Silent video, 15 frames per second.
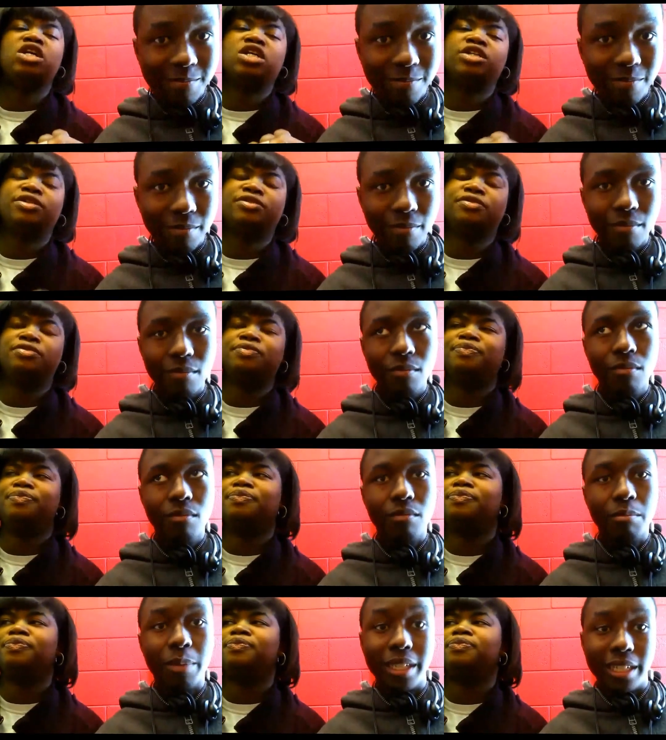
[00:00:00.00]
Speaker 1: We could have.
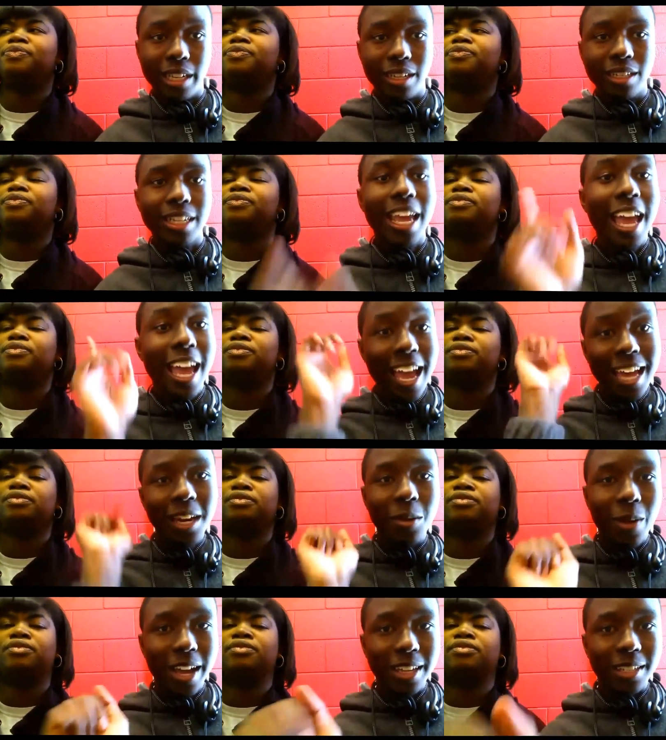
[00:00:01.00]
But didn't.
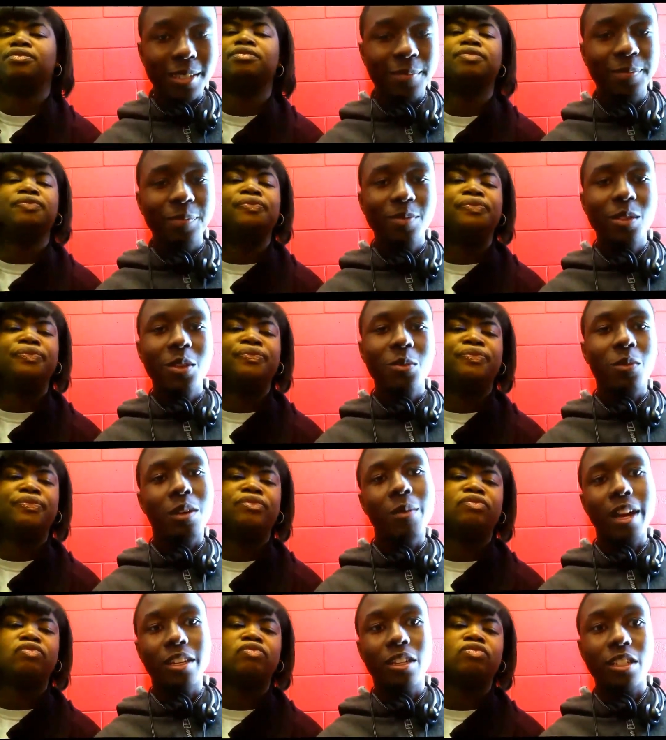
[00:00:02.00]
Anyways,
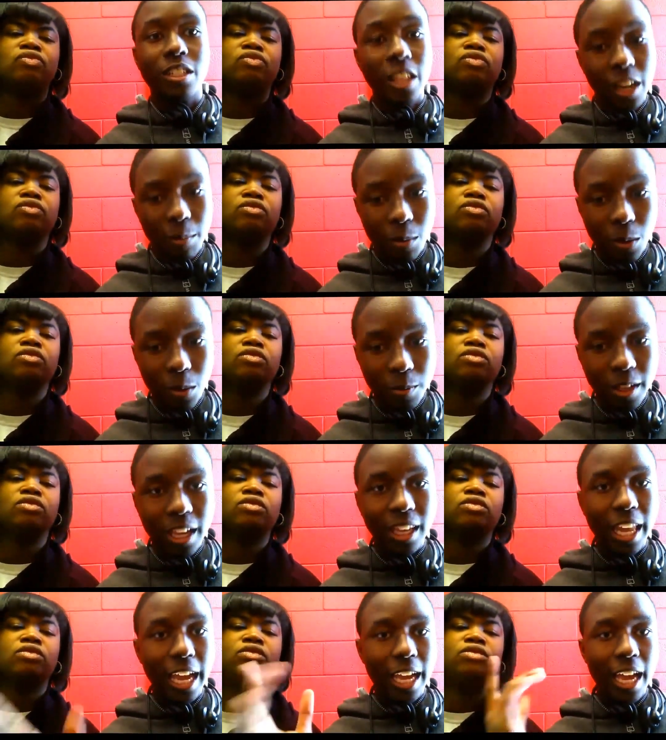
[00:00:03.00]
we're back to Sonamoo,
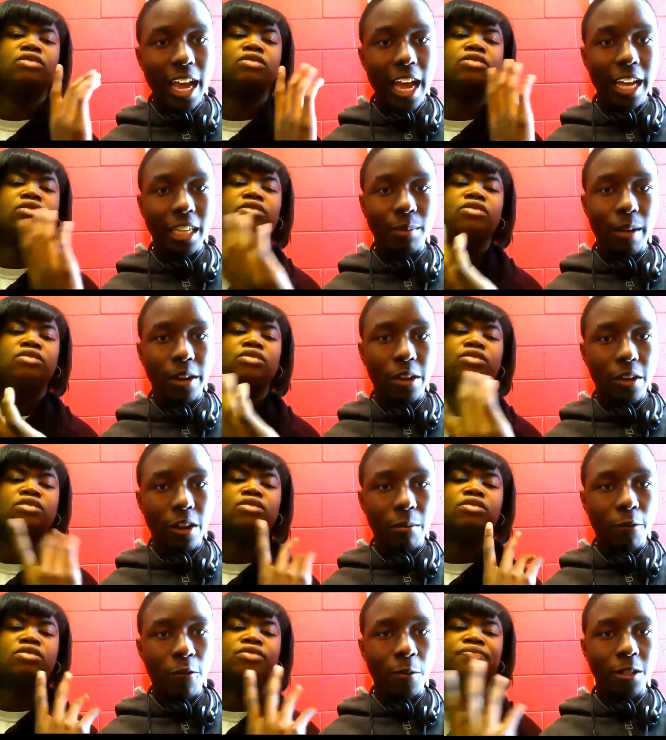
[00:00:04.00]
and like I explained to
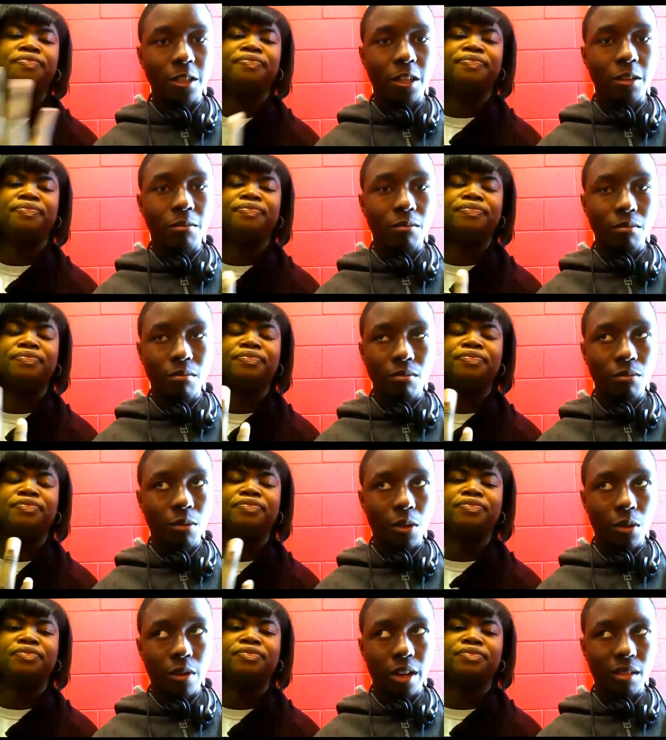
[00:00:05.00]
her before we started
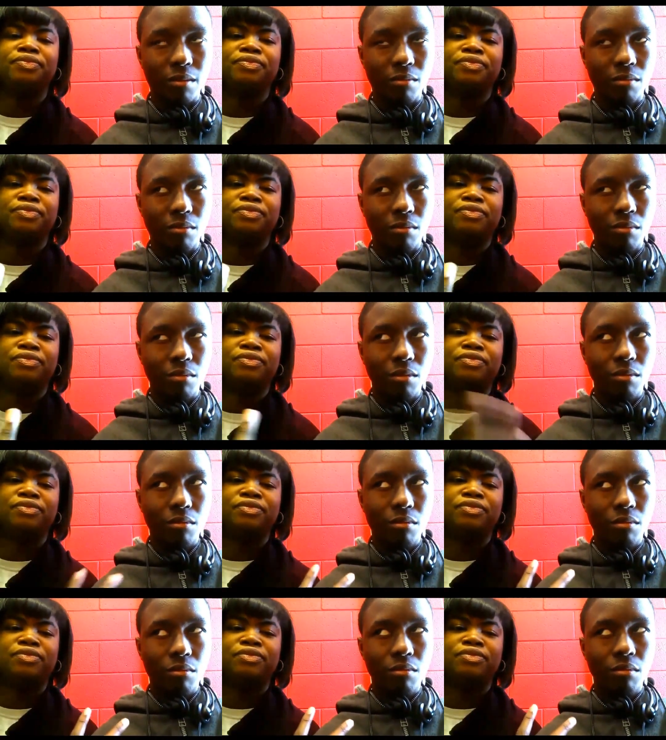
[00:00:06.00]
recording,
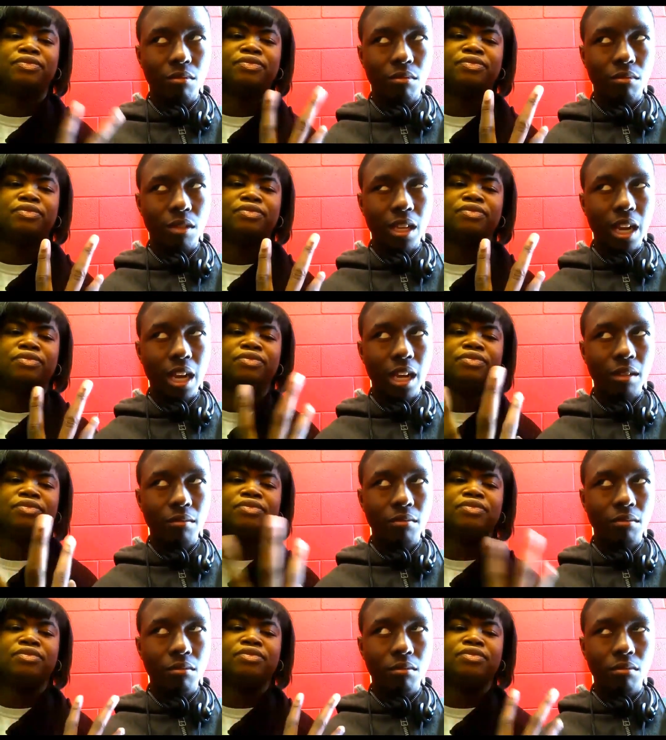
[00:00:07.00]
did I?
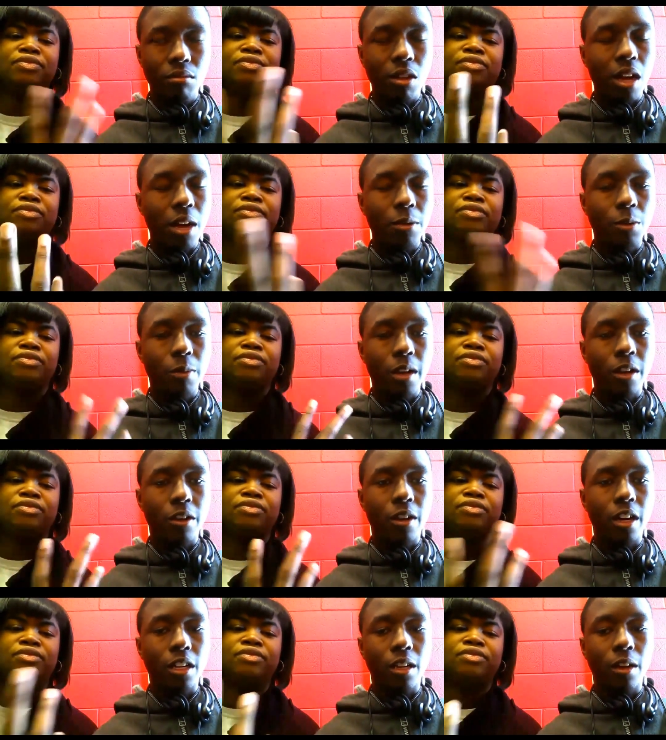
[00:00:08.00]
No, I was explaining
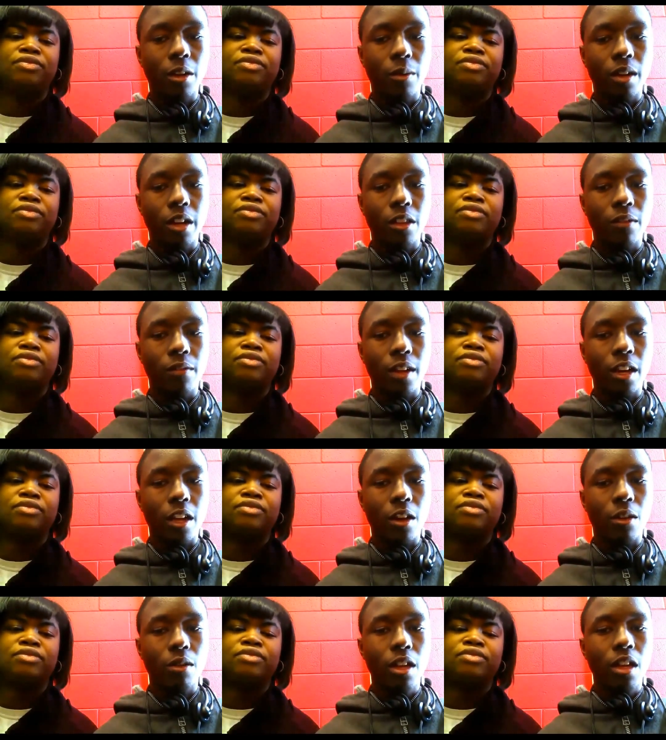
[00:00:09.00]
to her in, an, in another
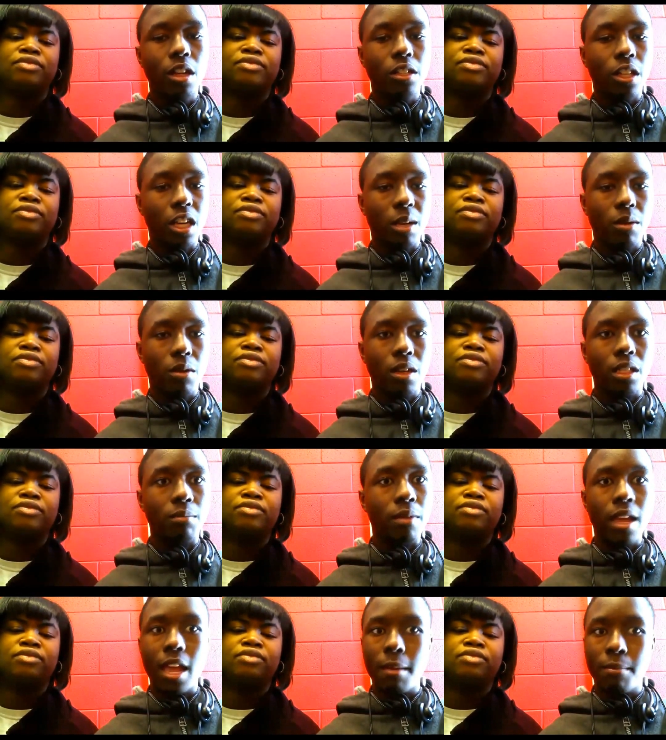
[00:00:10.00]
video. Sonamoo
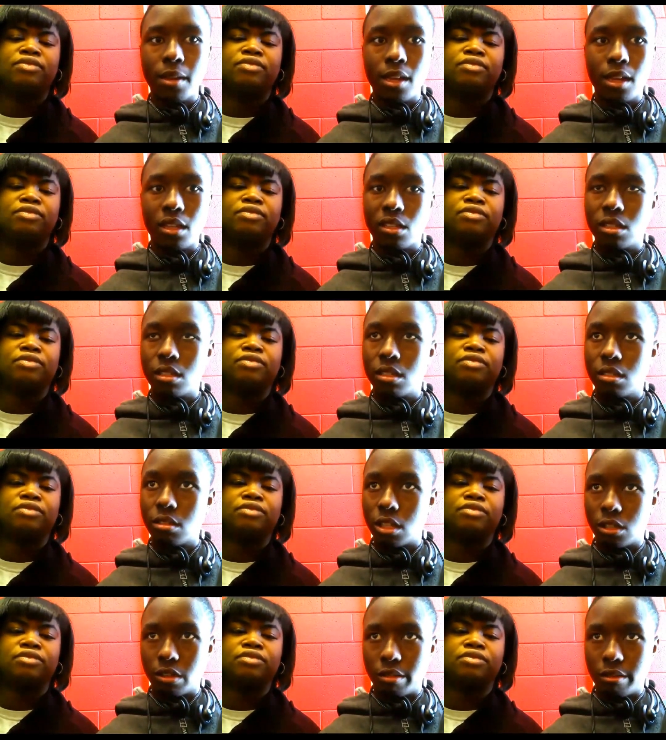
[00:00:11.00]
is BAP's
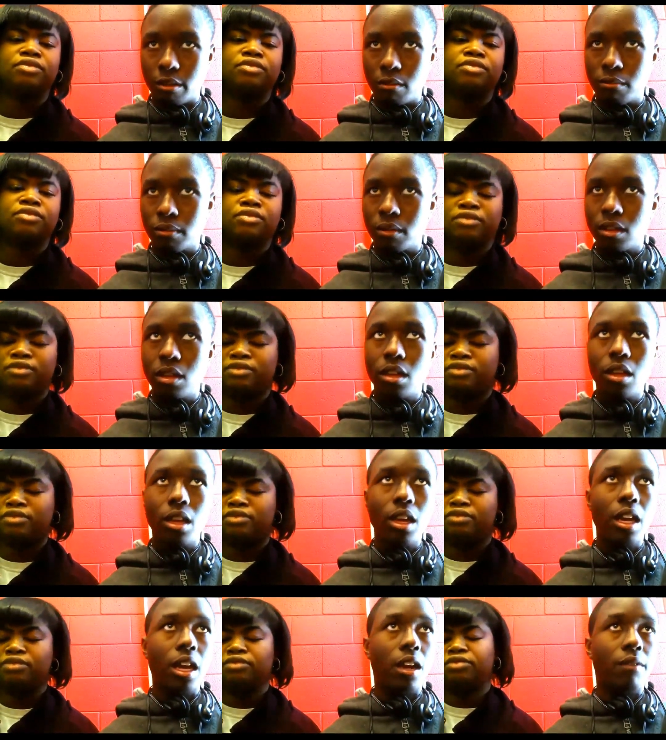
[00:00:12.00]
sister group,
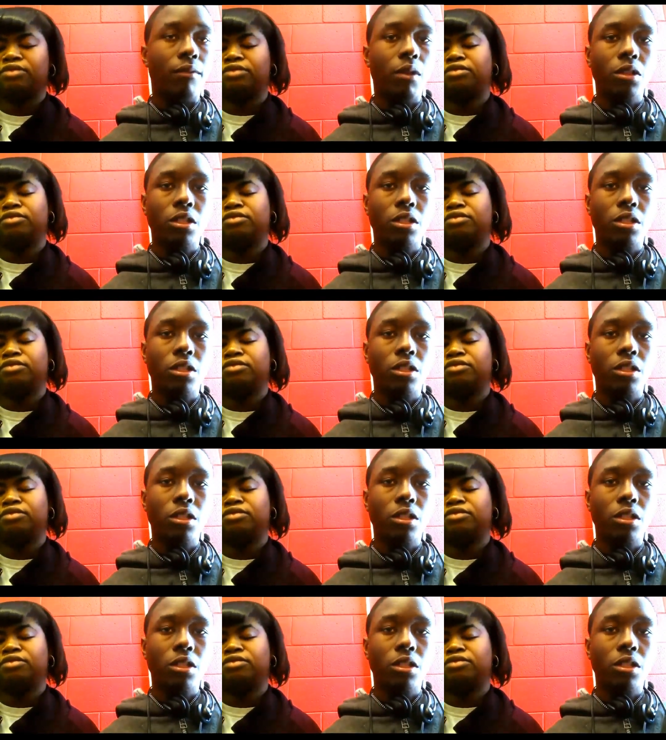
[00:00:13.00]
and